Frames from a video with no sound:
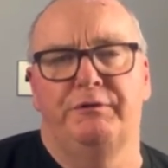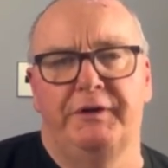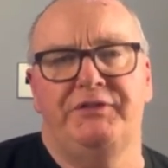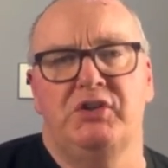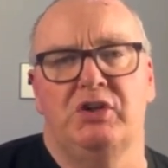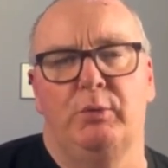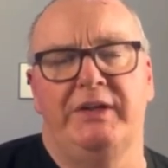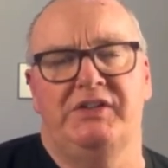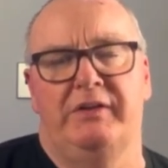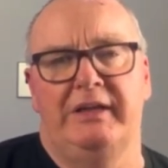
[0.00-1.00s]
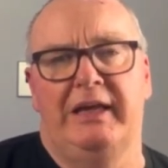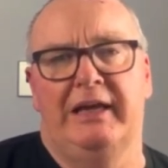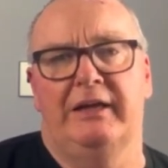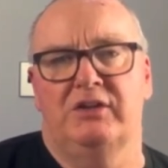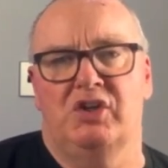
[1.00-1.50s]
52 weeks of the
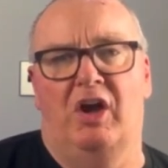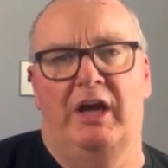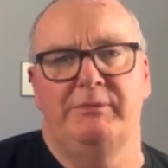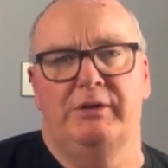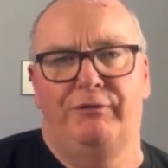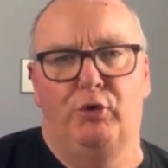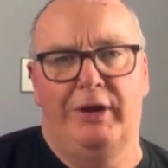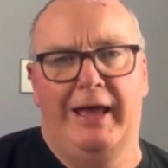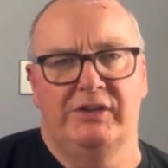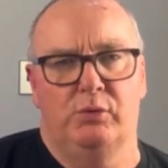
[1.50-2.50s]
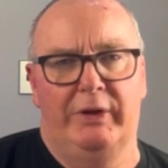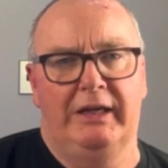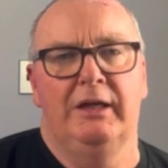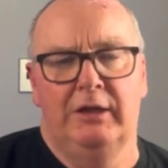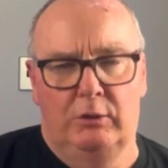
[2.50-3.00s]
year times 40 hours a week.